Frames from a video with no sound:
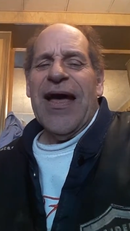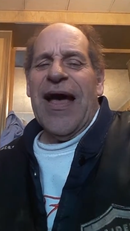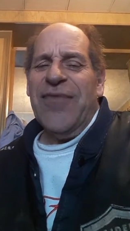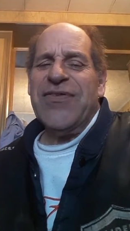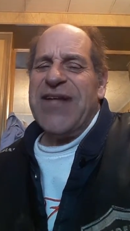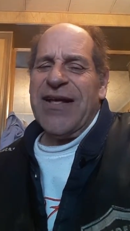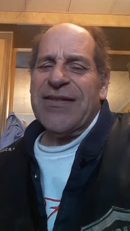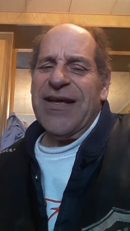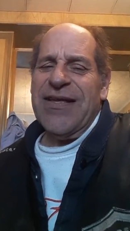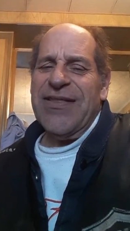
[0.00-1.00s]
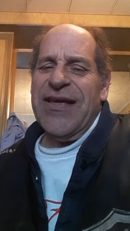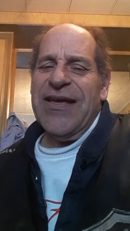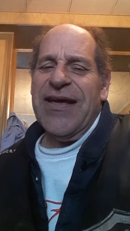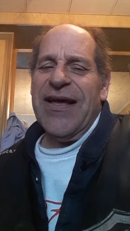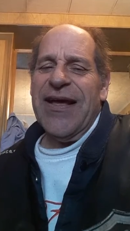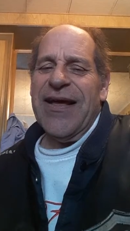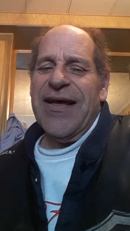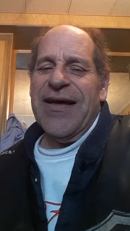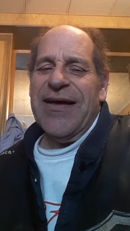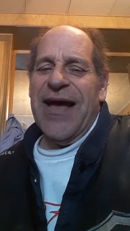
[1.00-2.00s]
evidently the
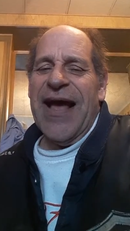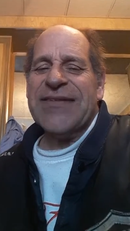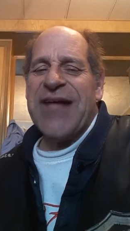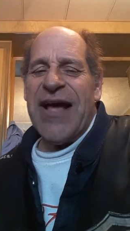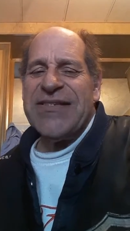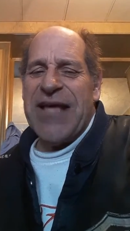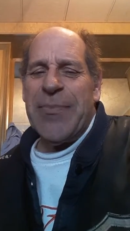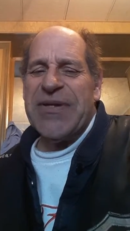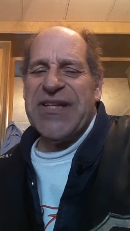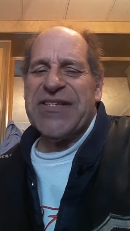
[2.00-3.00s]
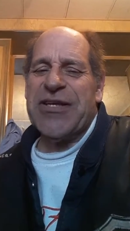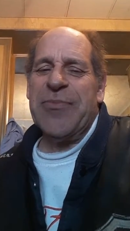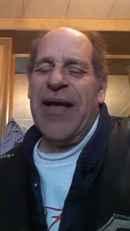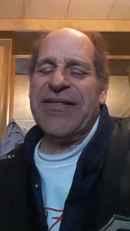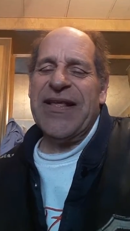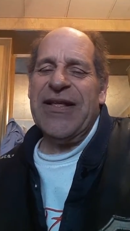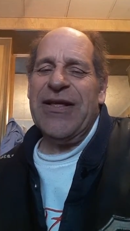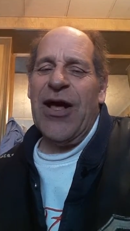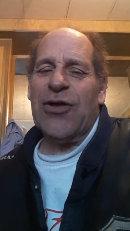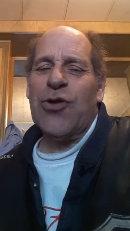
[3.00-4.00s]
anti-Semitism at
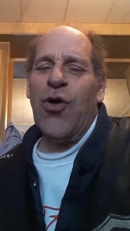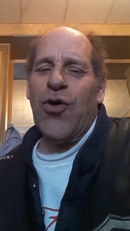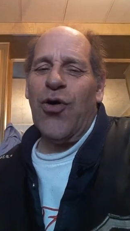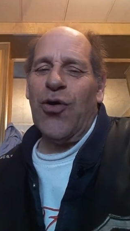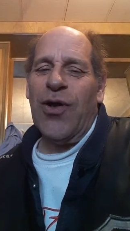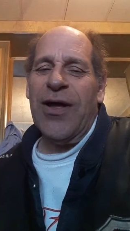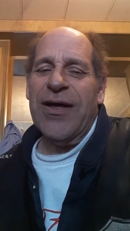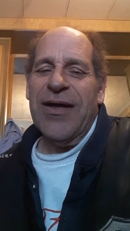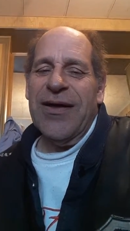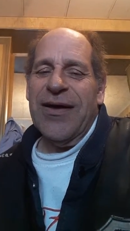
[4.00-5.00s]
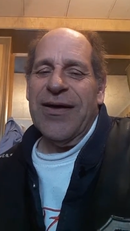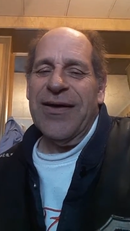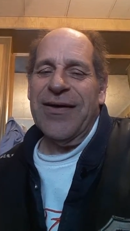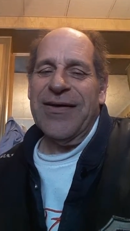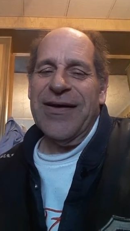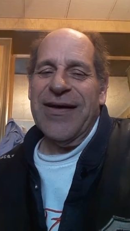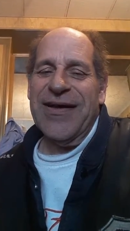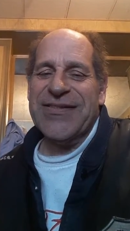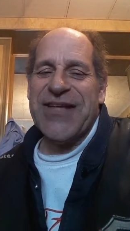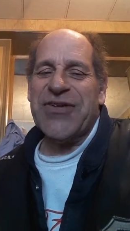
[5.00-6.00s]
the local
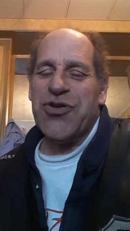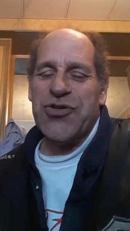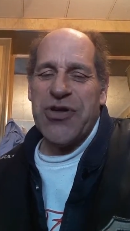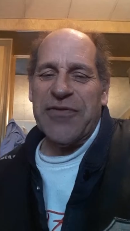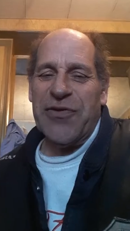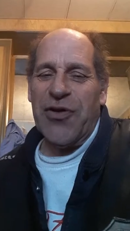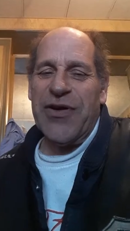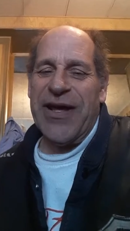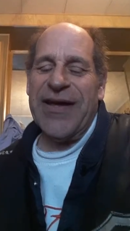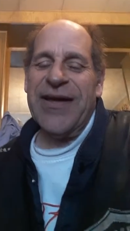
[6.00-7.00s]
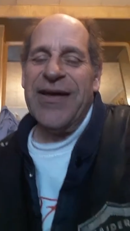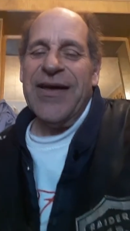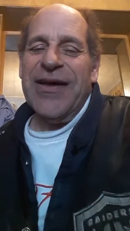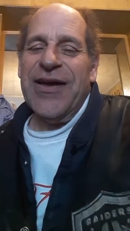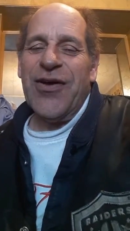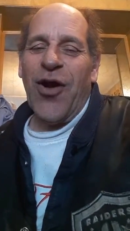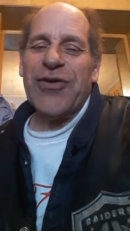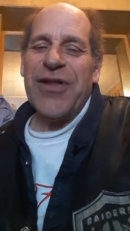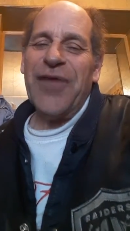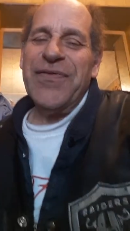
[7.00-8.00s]
centers of learning in
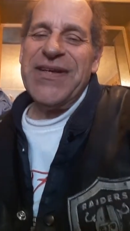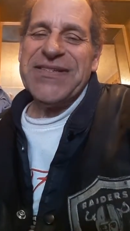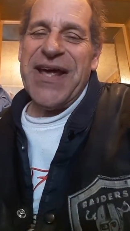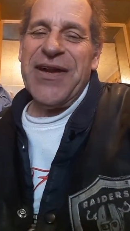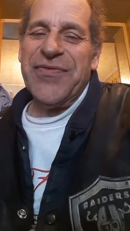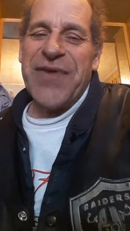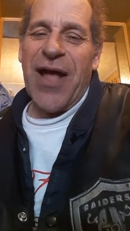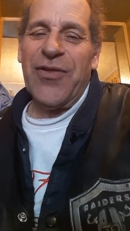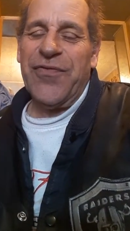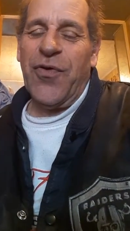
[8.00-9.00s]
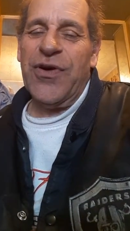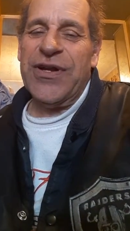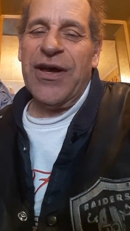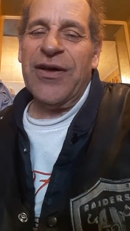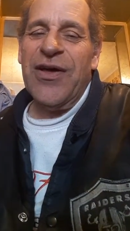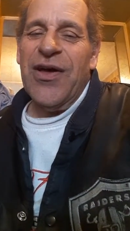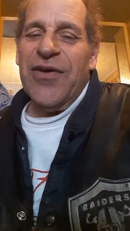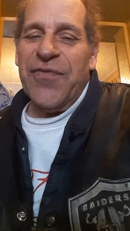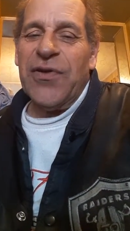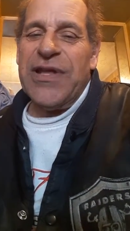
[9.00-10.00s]
our lovely state of California
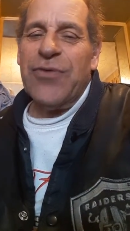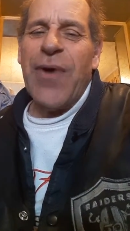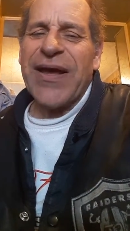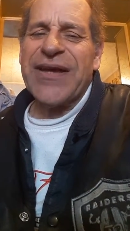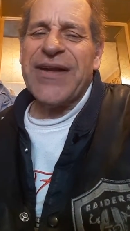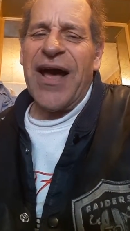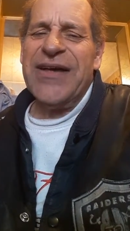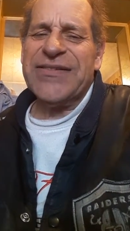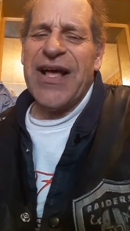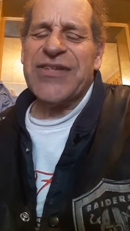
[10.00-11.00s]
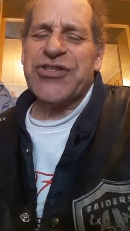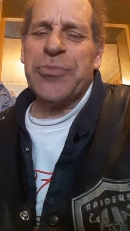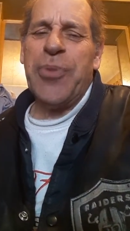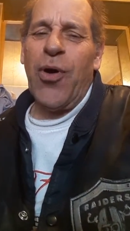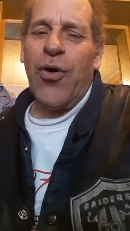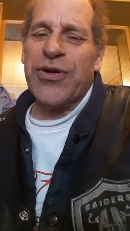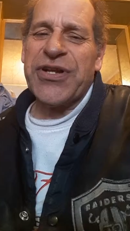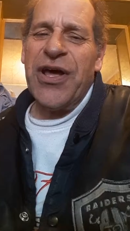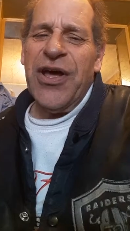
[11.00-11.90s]
fully recognize and support